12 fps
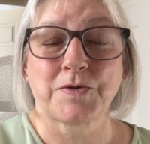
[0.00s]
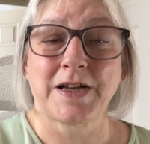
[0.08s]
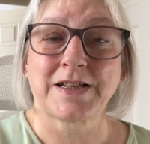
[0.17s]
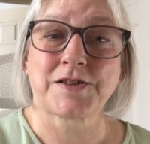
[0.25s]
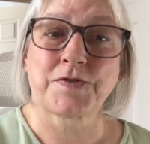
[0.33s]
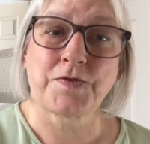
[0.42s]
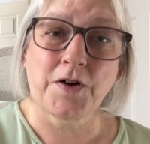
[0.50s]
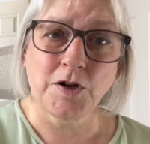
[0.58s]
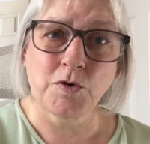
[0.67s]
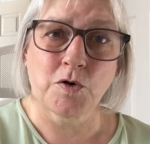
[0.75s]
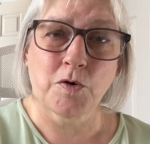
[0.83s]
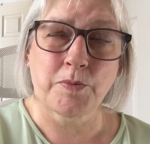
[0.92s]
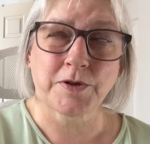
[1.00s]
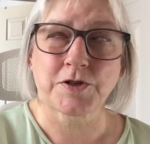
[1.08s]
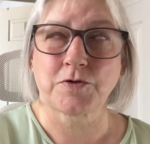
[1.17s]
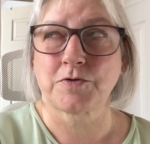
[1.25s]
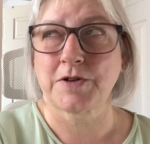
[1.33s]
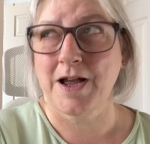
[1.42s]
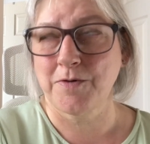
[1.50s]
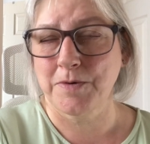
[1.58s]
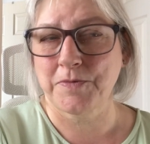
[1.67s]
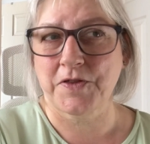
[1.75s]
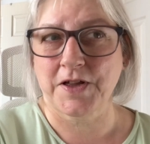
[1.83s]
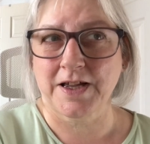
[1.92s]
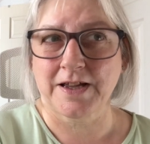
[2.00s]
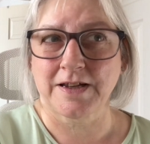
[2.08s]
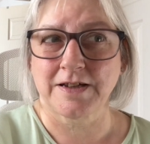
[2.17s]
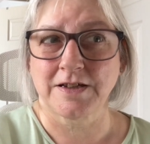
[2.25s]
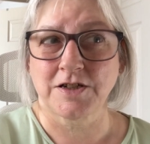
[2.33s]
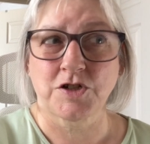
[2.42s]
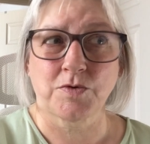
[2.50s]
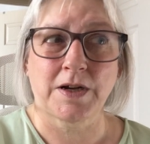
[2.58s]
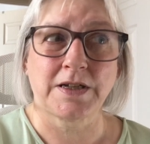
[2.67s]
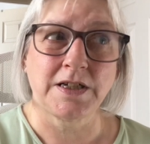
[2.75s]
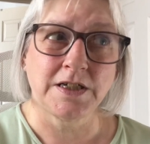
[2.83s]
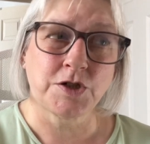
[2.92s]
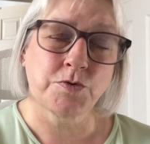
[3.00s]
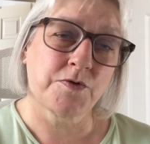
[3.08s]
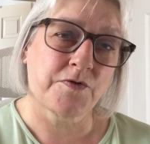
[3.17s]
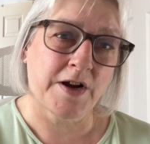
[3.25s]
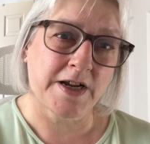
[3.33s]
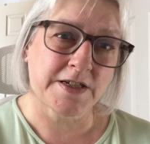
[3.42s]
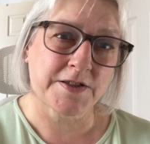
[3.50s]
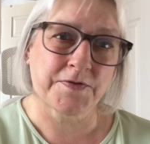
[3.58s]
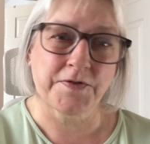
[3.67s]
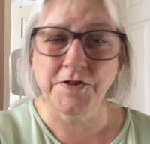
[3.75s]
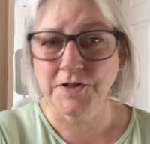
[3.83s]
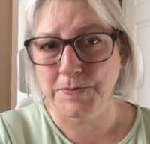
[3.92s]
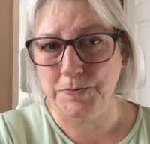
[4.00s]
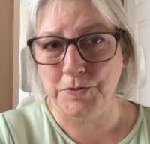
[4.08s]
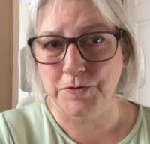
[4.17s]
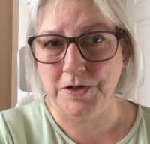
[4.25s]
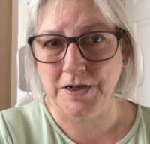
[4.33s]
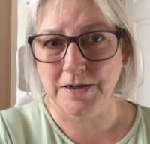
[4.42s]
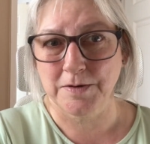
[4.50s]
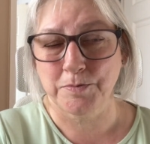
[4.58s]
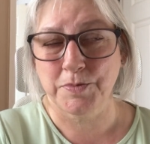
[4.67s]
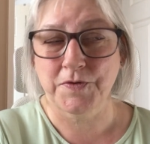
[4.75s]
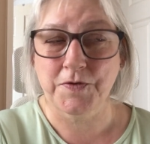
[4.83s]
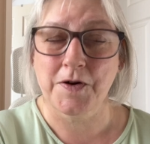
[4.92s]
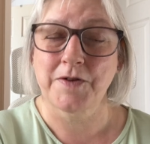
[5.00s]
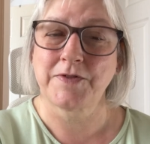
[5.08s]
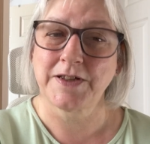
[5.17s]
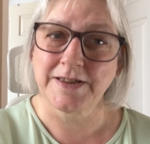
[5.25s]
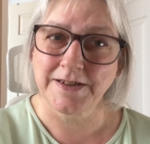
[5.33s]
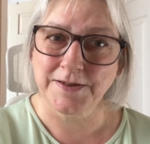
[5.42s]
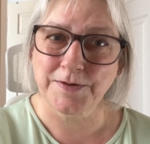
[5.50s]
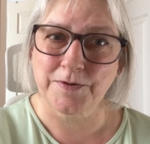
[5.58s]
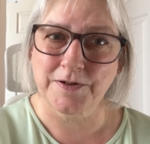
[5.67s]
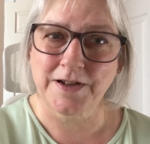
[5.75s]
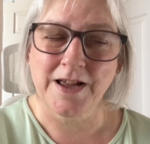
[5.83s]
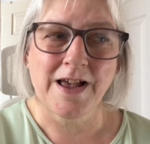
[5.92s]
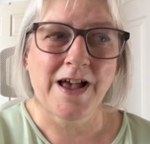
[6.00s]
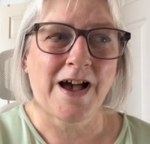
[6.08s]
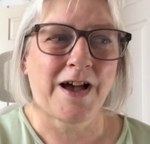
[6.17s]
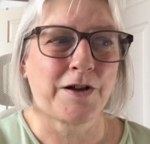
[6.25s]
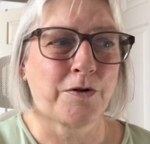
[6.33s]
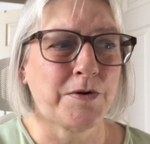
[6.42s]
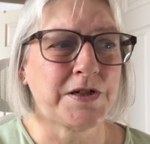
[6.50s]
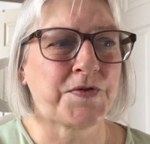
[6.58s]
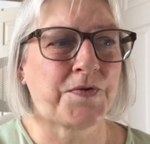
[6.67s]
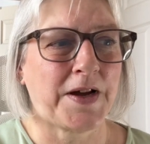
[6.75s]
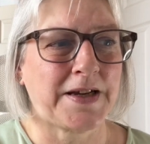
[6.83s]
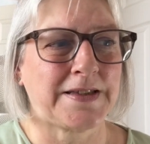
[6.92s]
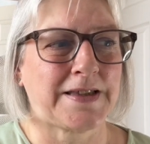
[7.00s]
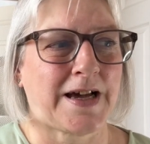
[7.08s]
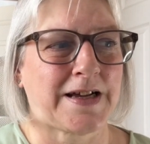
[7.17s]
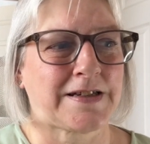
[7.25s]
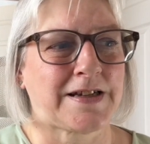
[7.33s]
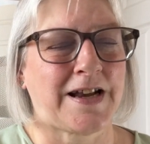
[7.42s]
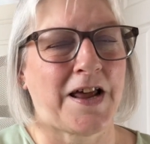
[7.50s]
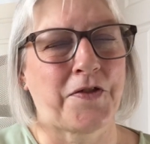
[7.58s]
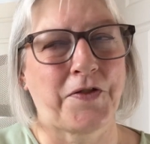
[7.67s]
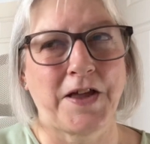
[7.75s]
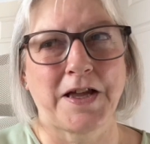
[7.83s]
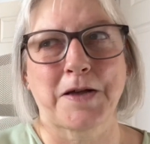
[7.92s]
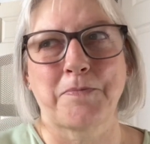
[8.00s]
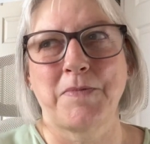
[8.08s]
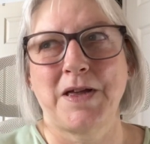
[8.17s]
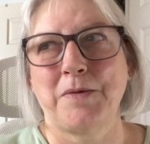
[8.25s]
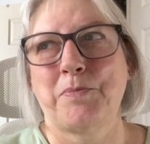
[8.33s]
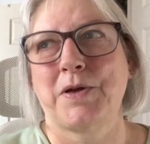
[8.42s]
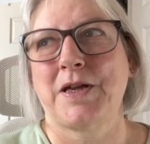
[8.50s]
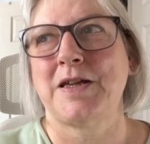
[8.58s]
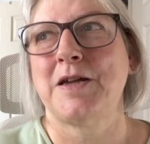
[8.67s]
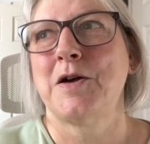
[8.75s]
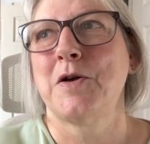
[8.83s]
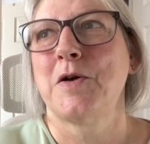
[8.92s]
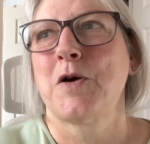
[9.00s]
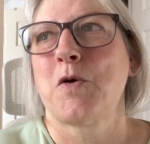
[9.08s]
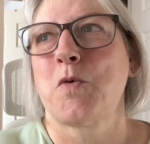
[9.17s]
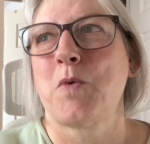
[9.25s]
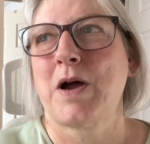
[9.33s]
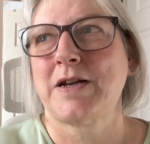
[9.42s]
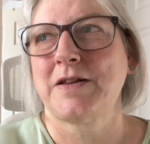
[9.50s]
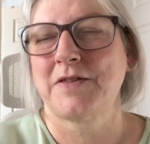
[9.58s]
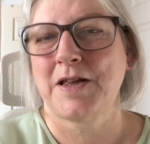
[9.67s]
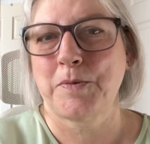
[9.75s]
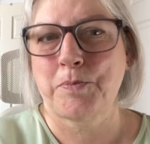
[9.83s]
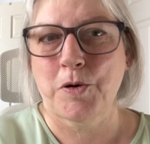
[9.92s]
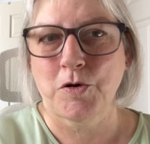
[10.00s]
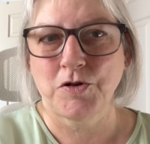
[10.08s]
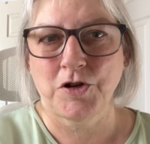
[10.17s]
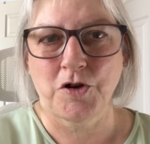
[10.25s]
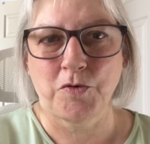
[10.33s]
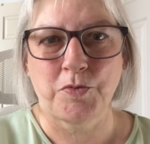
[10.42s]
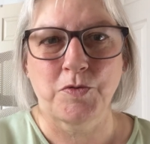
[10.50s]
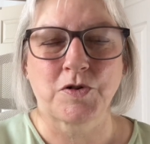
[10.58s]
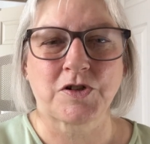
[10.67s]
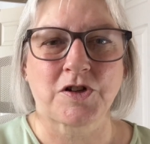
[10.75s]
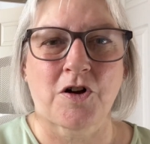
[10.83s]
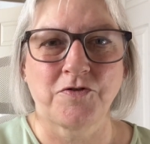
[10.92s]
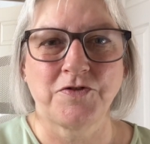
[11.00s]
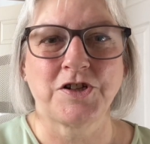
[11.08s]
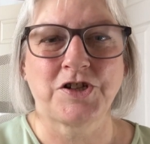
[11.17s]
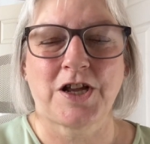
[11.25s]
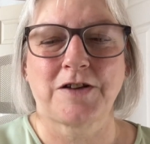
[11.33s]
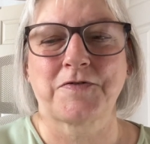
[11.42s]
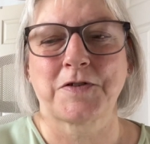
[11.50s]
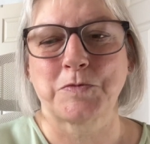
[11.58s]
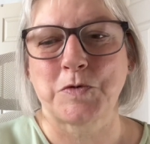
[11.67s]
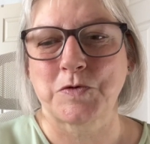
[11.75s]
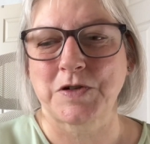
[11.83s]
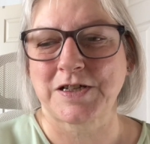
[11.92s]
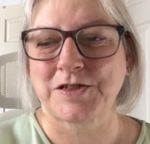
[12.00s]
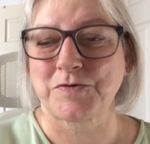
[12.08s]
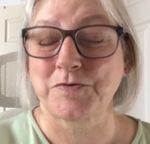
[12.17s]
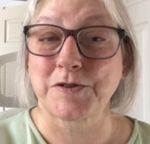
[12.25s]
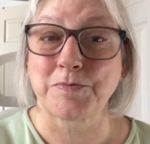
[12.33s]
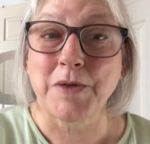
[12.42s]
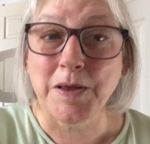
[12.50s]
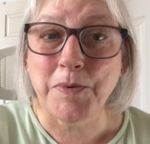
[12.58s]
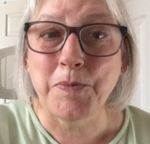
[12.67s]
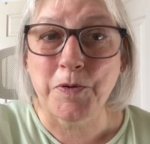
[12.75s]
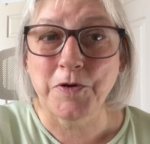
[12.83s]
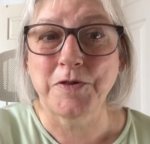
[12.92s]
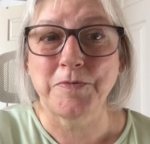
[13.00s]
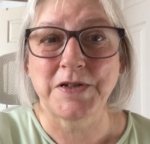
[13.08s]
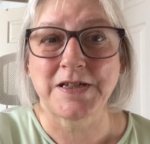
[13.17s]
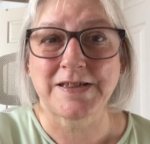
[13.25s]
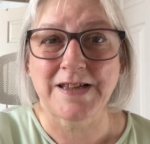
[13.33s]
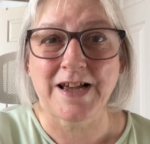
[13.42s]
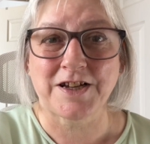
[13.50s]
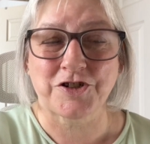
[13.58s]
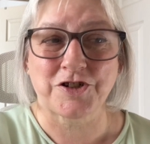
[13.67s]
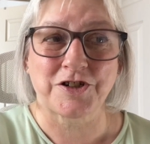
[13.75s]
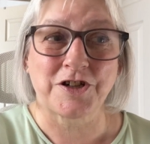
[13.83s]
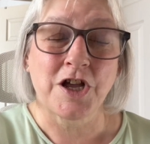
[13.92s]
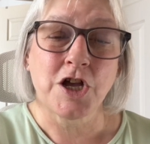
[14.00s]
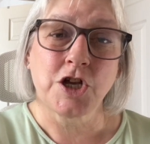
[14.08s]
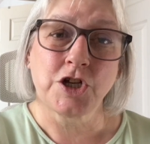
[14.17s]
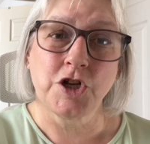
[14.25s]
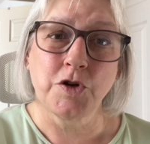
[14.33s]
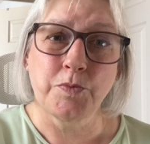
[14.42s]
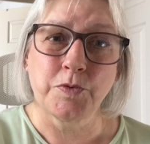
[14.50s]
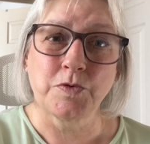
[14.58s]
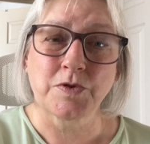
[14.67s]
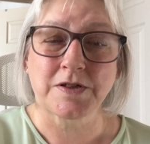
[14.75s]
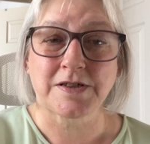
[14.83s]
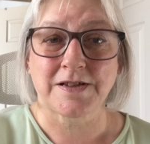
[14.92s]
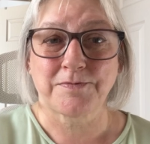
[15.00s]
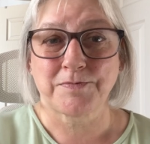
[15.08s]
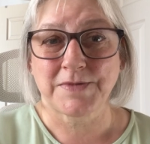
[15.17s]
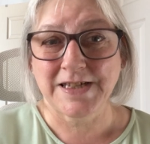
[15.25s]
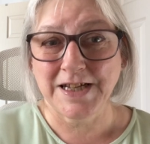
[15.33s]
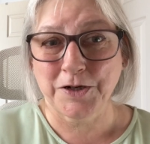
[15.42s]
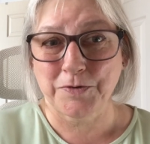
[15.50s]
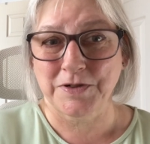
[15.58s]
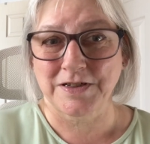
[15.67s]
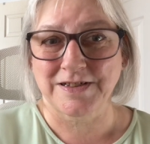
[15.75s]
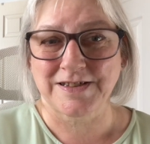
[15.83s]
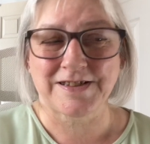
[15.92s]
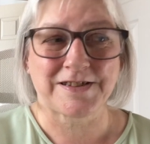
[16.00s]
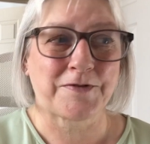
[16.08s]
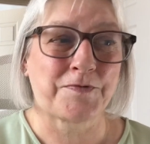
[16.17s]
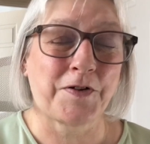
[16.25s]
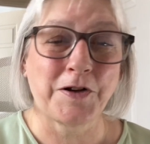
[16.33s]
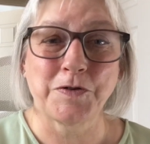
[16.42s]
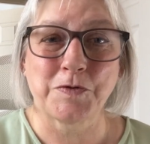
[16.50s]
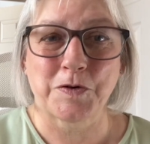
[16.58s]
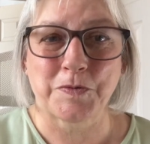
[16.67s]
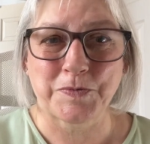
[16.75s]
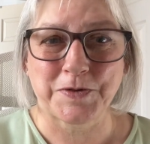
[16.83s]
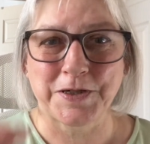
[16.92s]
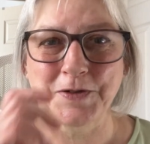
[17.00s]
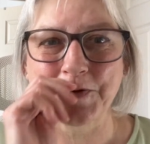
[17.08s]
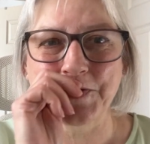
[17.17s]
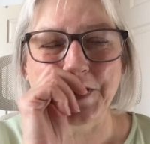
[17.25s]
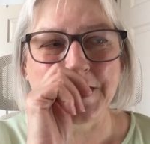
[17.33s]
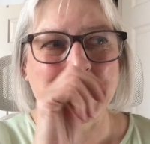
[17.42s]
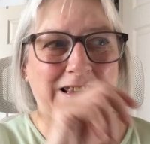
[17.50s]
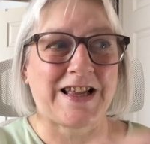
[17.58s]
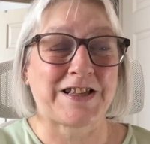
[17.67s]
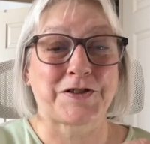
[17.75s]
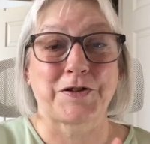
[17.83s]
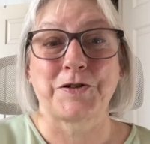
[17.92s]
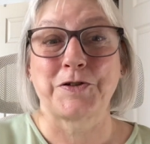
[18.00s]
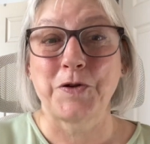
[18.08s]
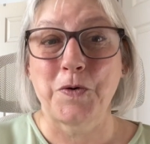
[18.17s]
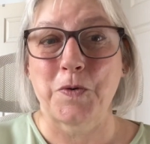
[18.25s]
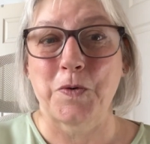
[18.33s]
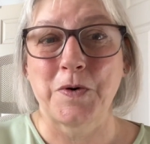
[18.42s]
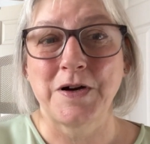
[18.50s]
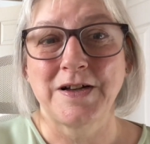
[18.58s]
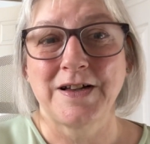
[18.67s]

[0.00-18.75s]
it's a follow-up, so now I'm thinking, do I need to have read the first book before I read this one? I always find that, and I think maybe when they put new books on the shelf in Waterstones, maybe put them in a section, new books, sequels, follow-ups, things like that. So you know